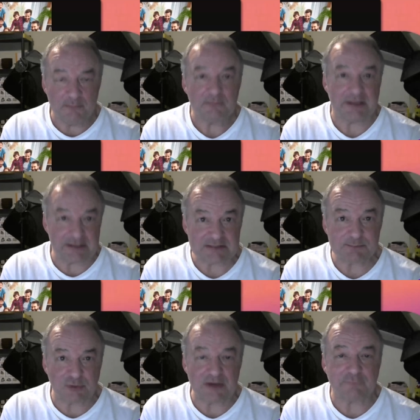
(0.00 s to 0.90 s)
let us
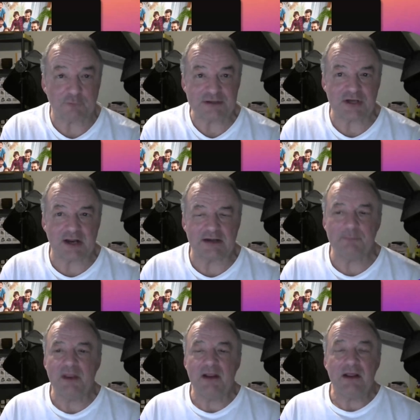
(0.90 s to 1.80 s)
print for each item.
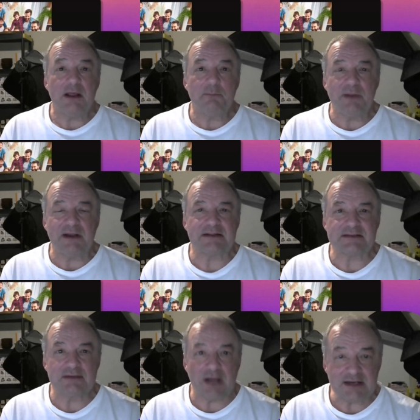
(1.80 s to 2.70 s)
But
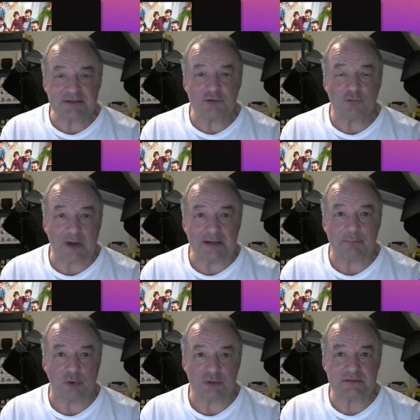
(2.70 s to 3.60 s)
it's nice to write a
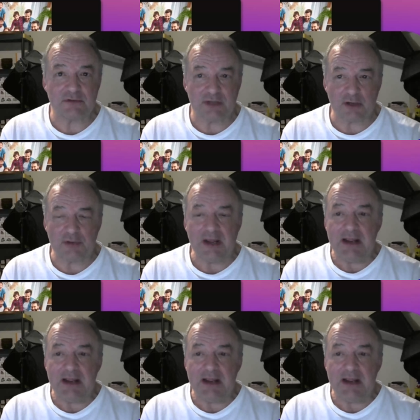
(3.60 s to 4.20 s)
personal note.